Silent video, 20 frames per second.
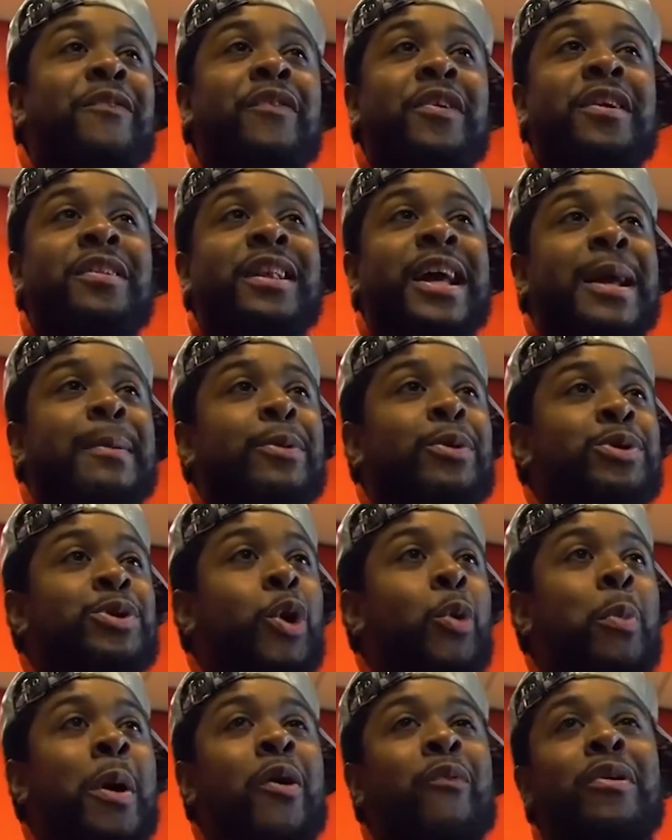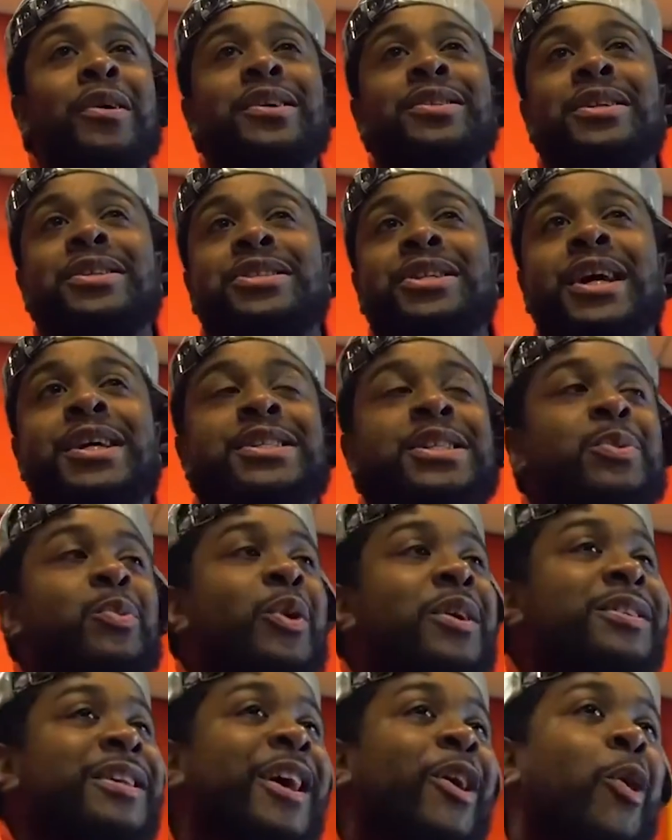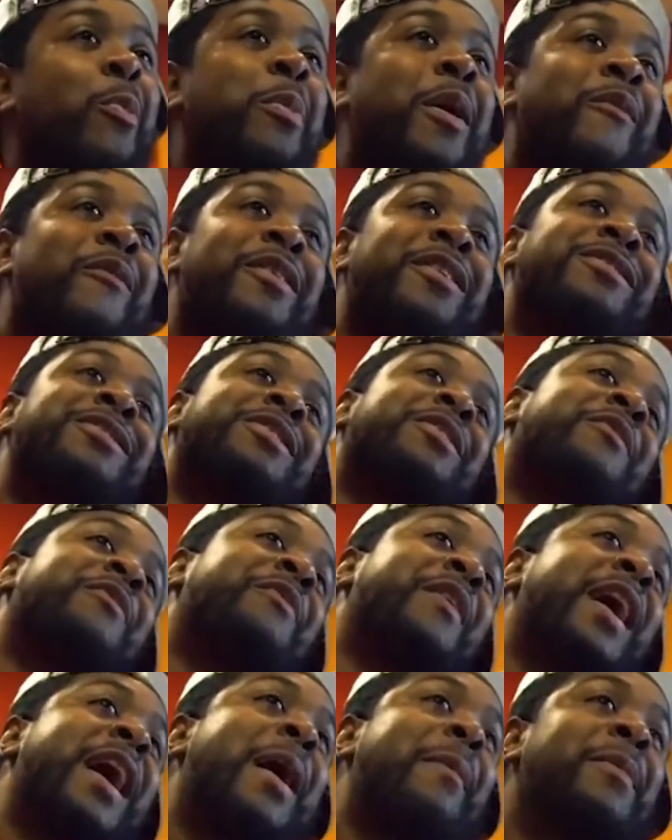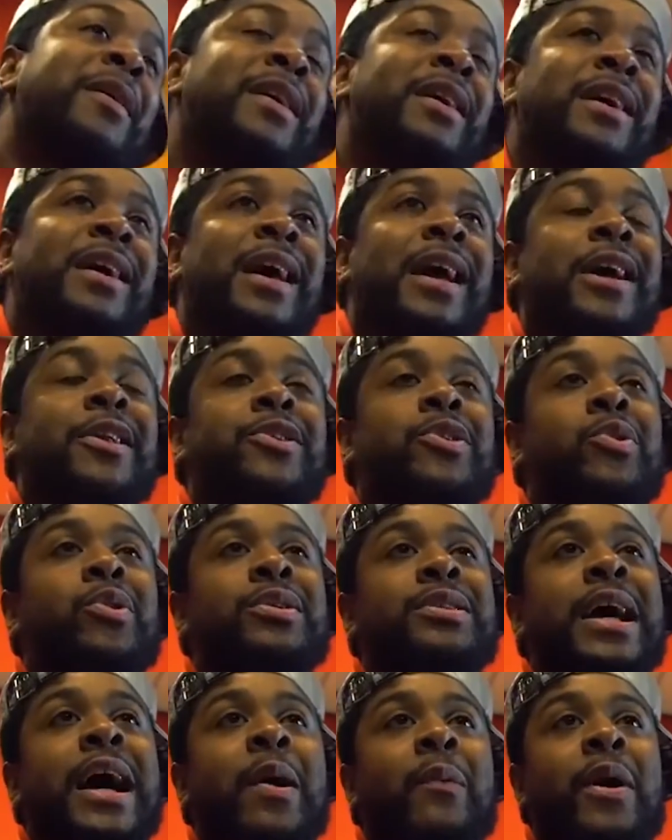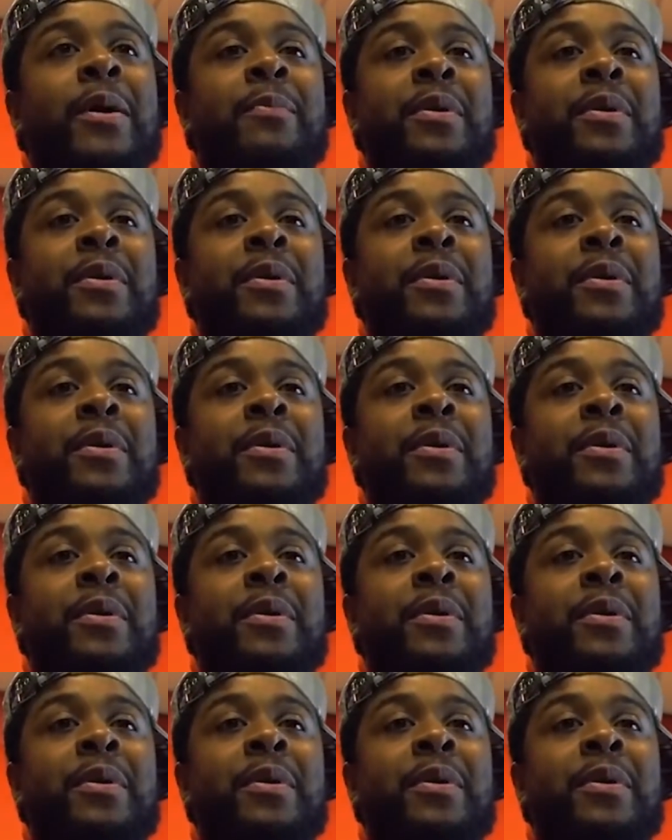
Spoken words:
front of labels. Hope I run into Jay-Z one day. Hope I run into a Fab and do it that way.